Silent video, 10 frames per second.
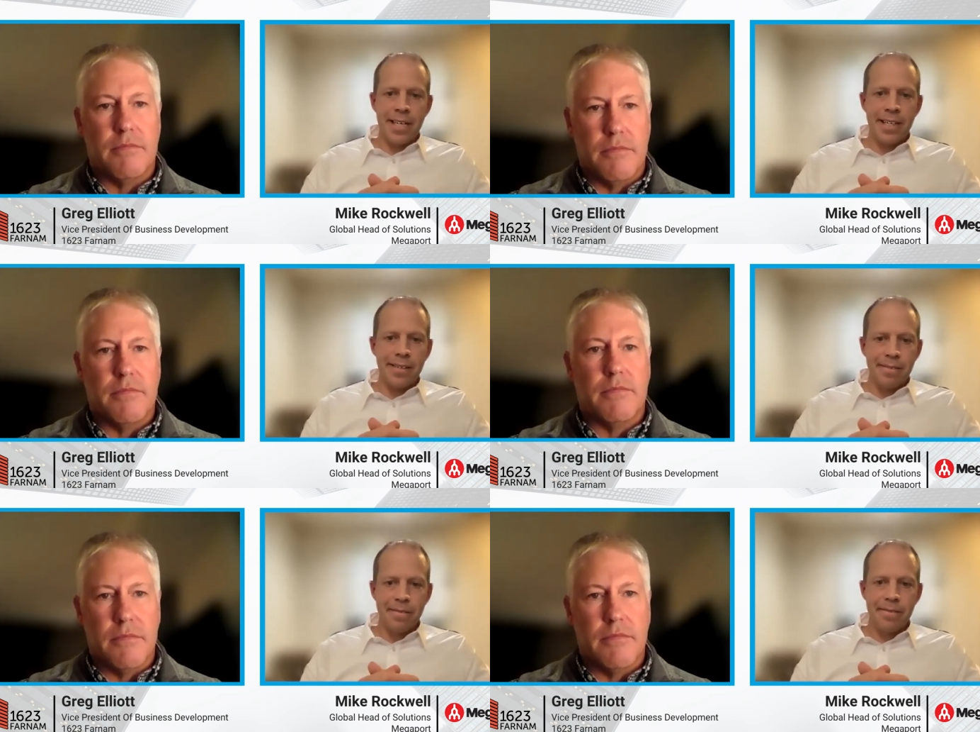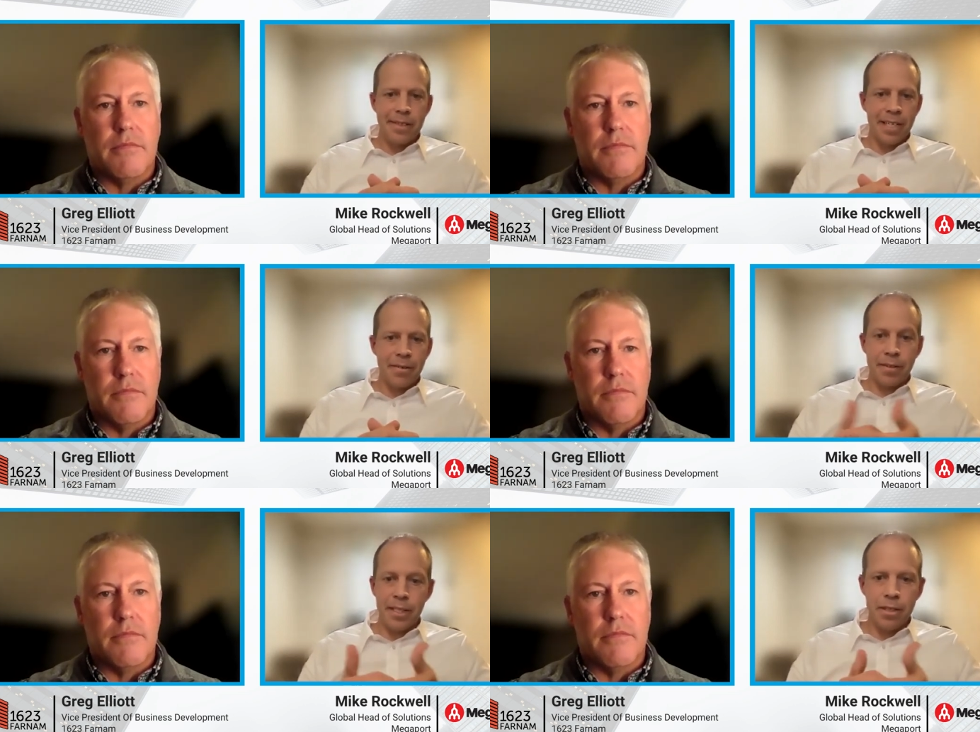Speaker 1: not.
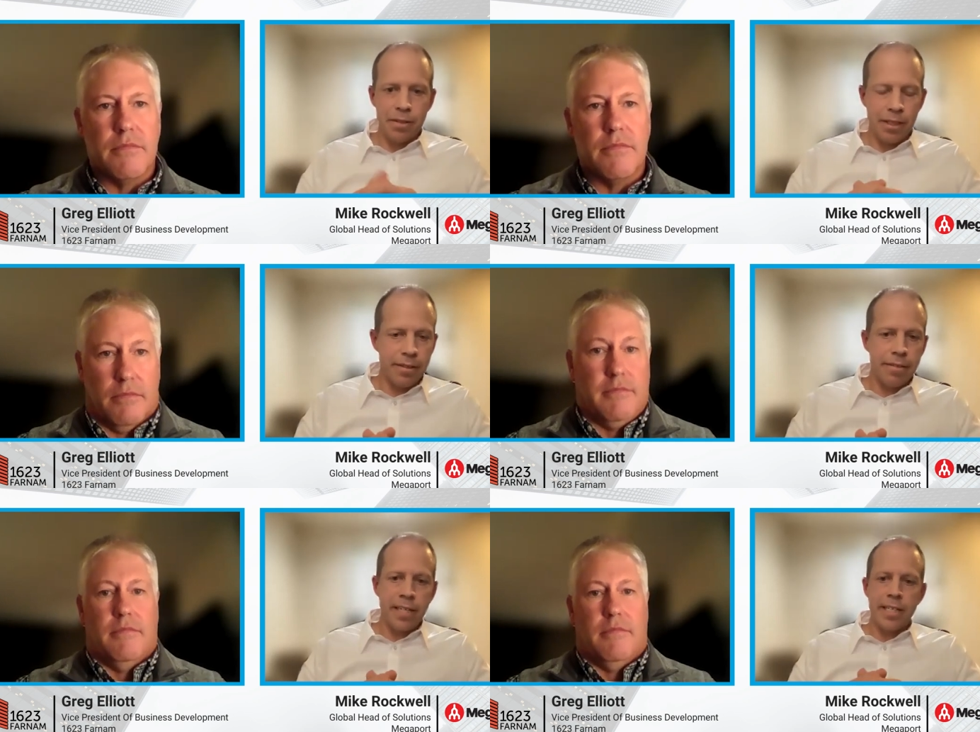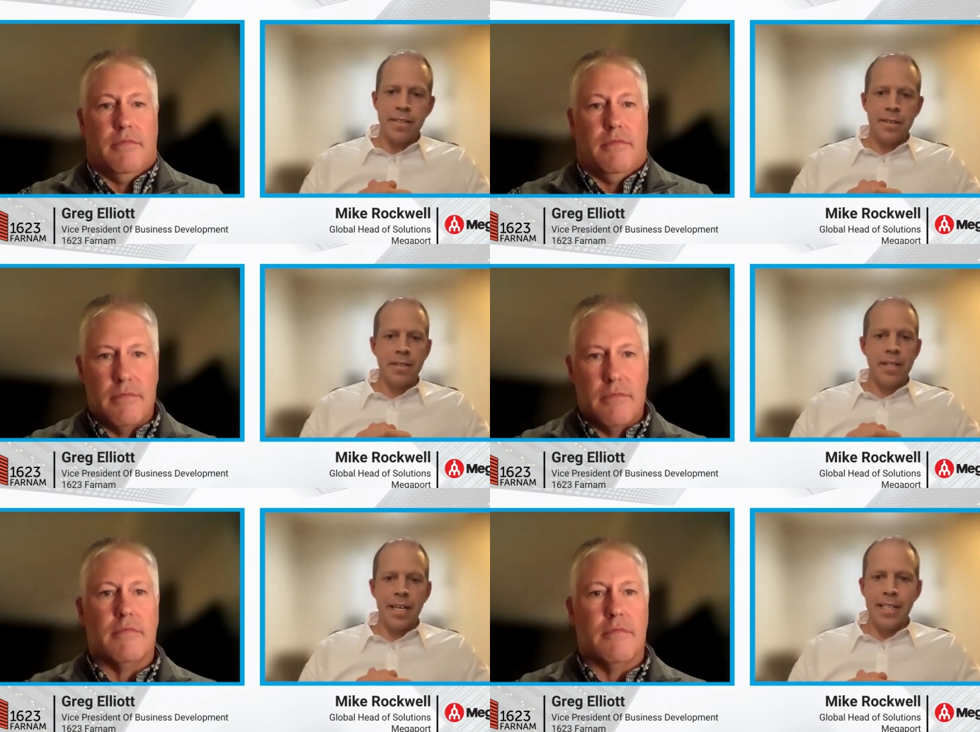I, I think you would agree, right? It's
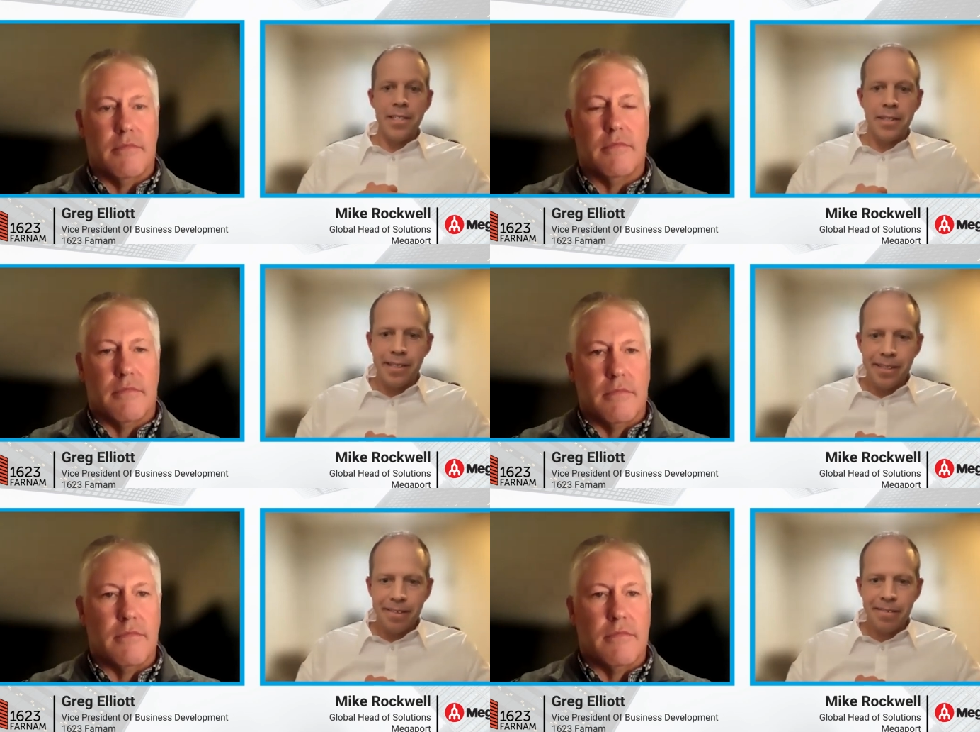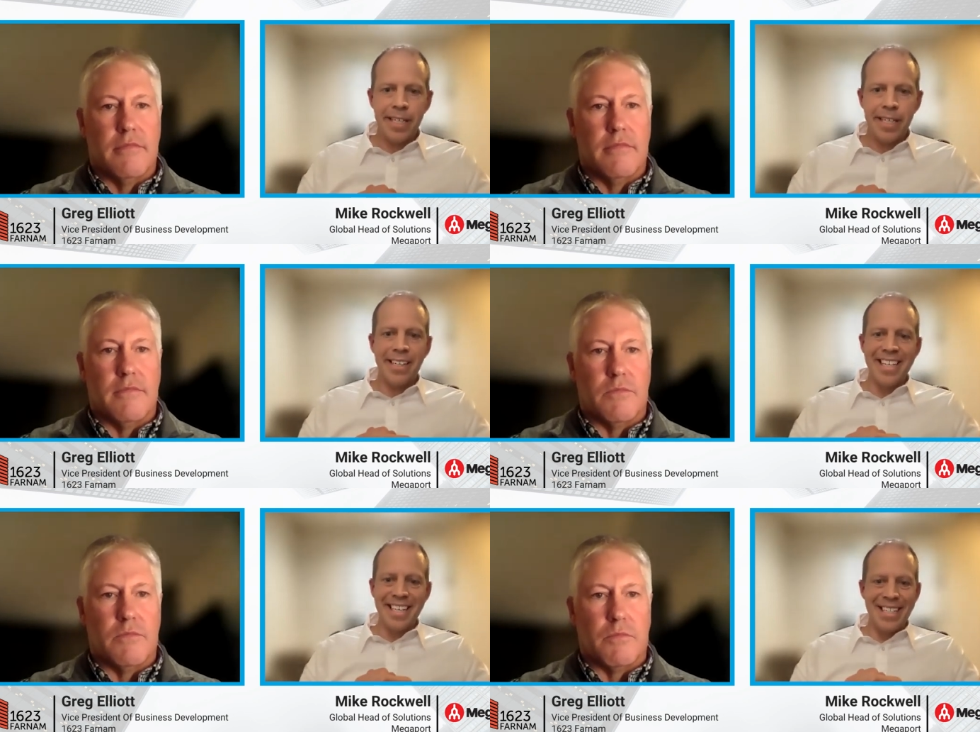it's not easy,
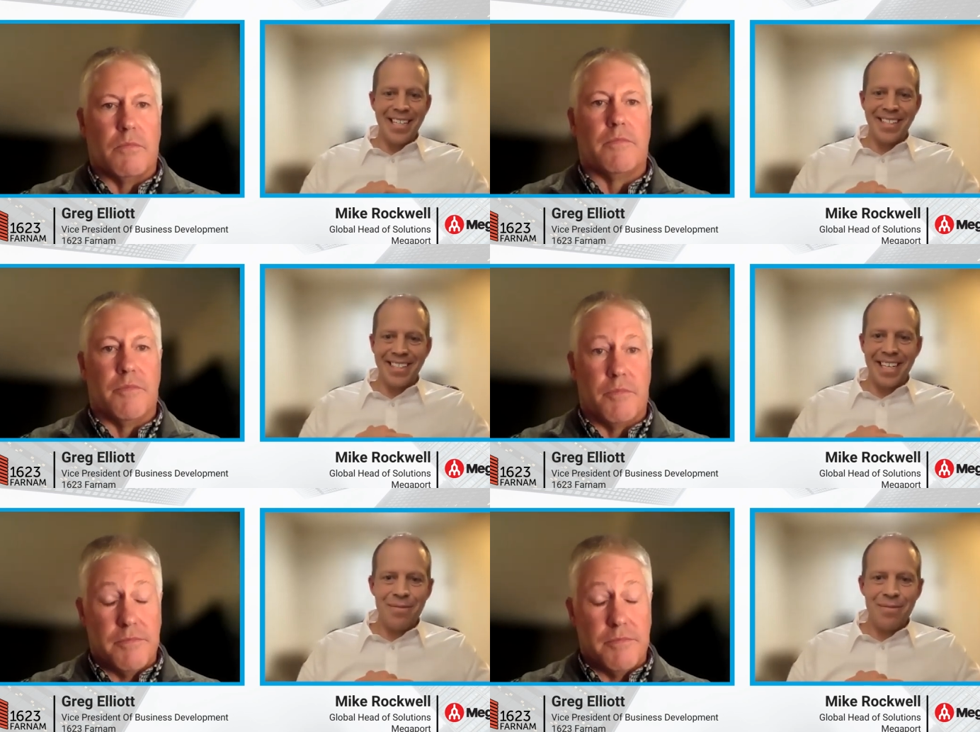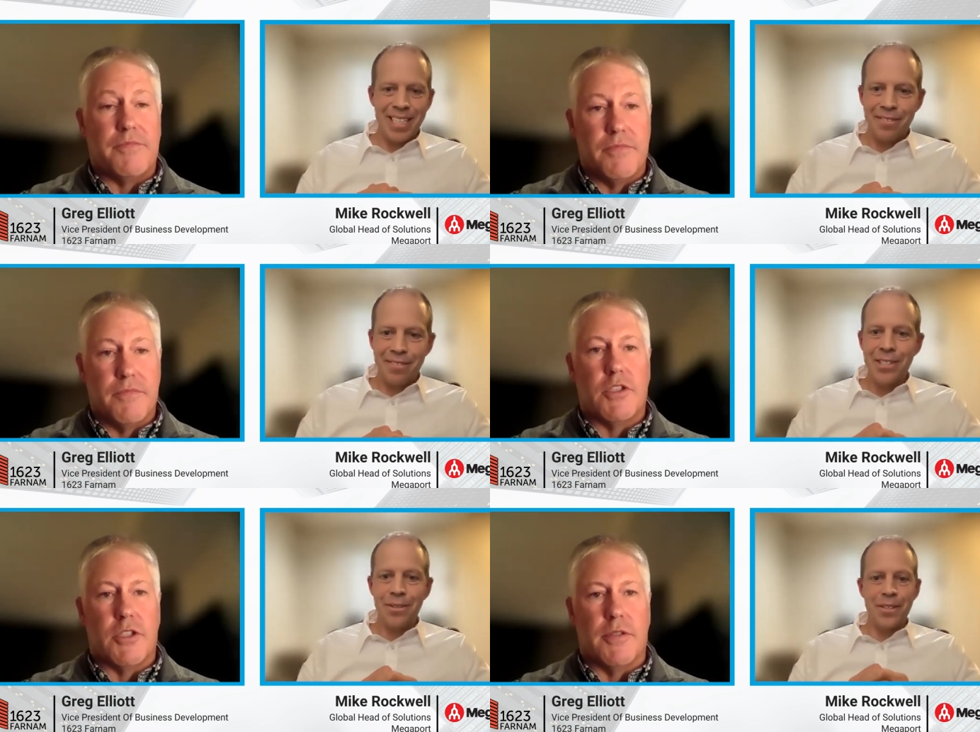right? It takes time. It takes
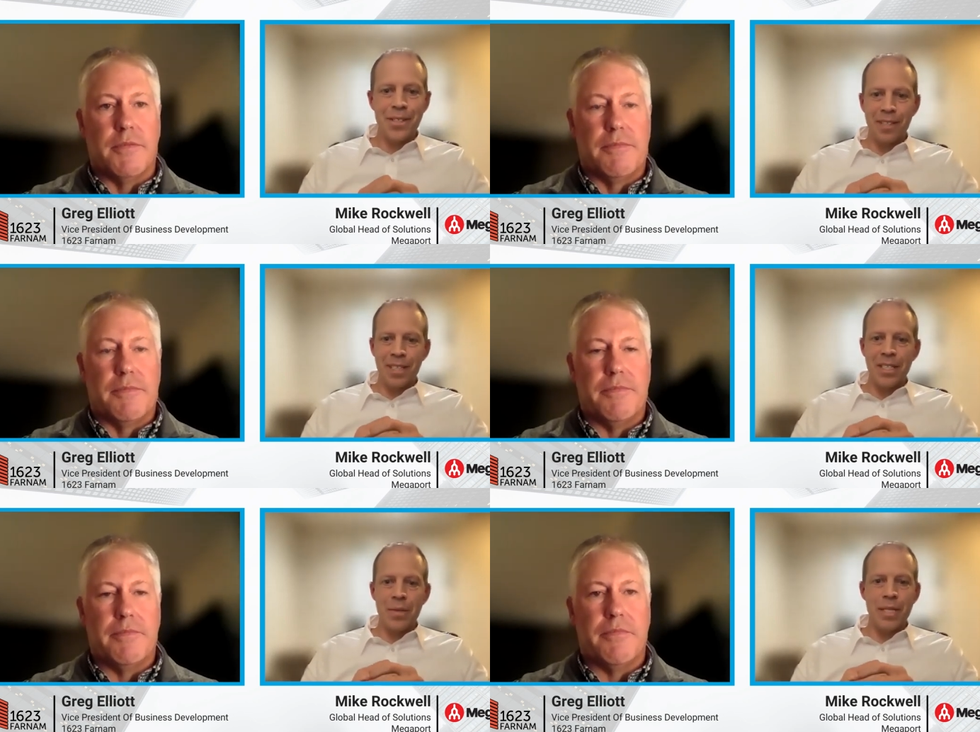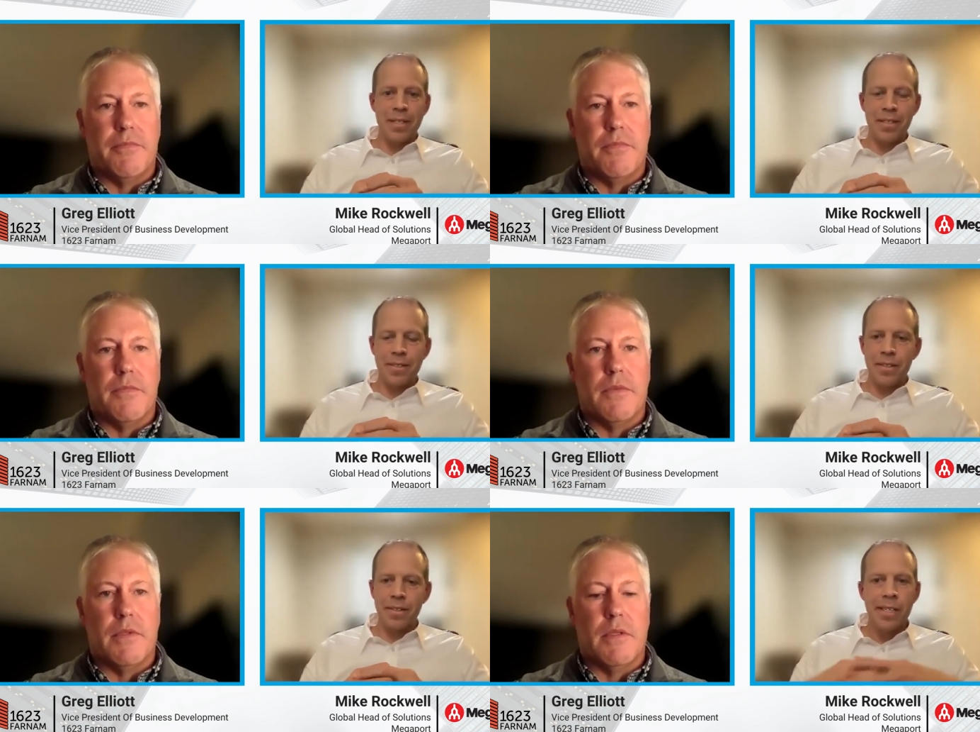resources within the
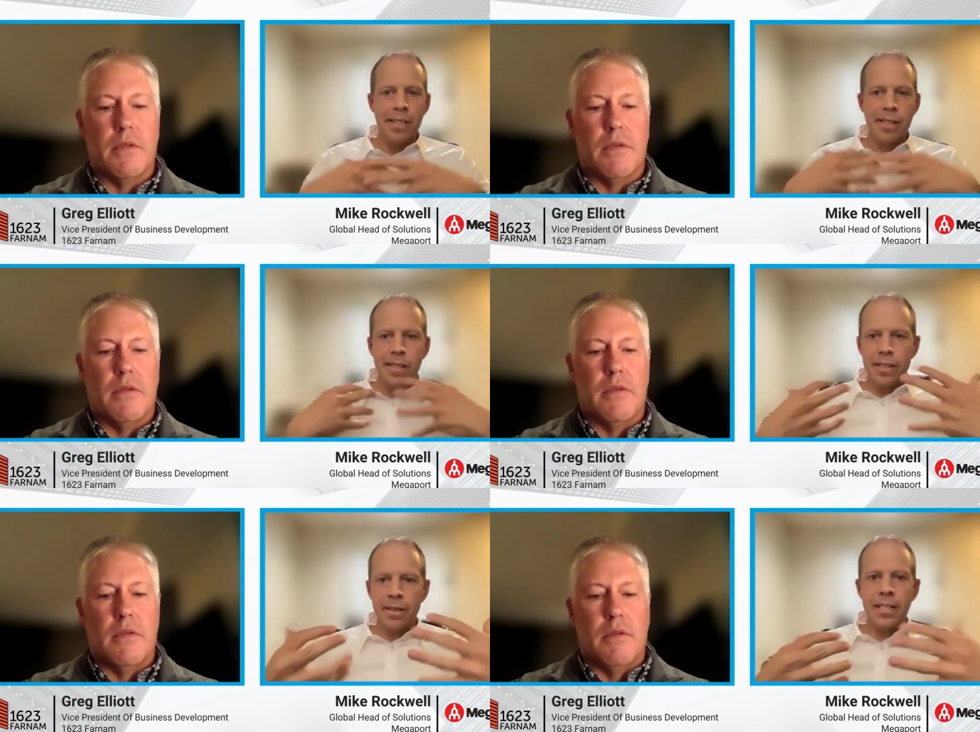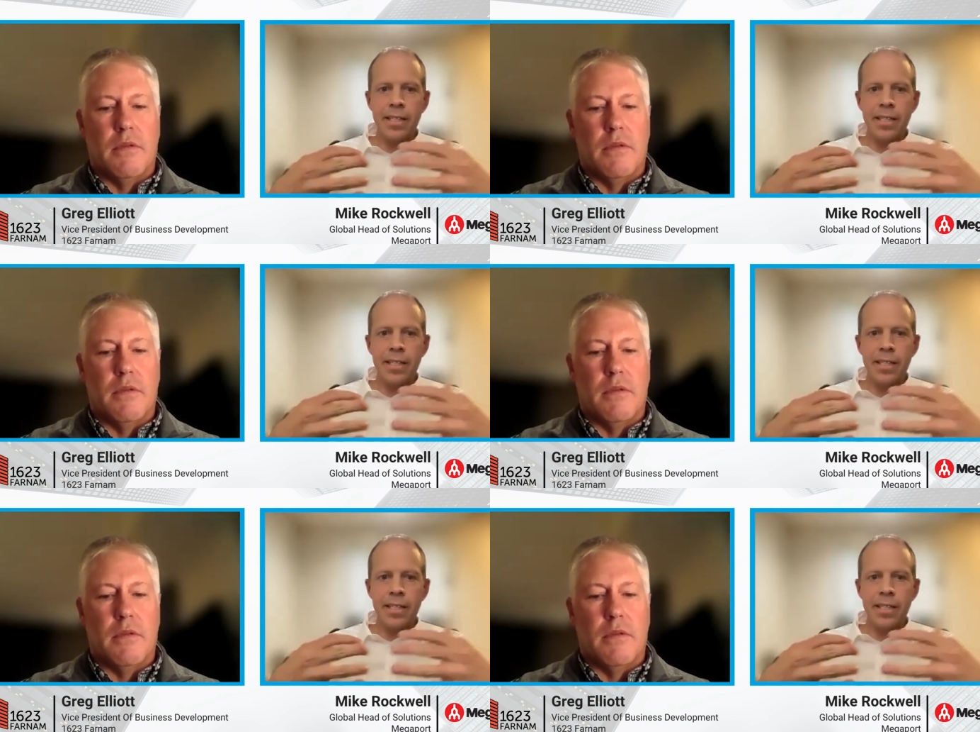business. So, you know, I